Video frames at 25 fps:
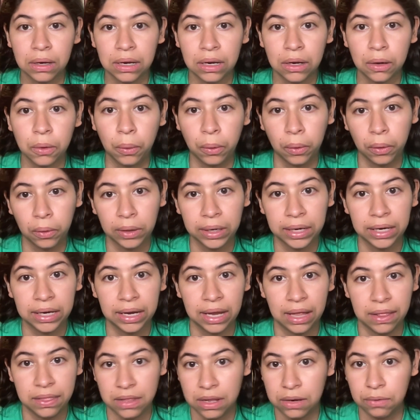inquiry
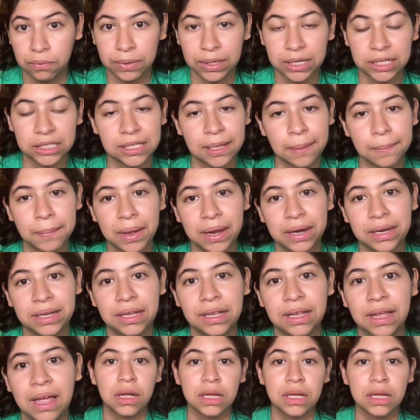and then reach somebody.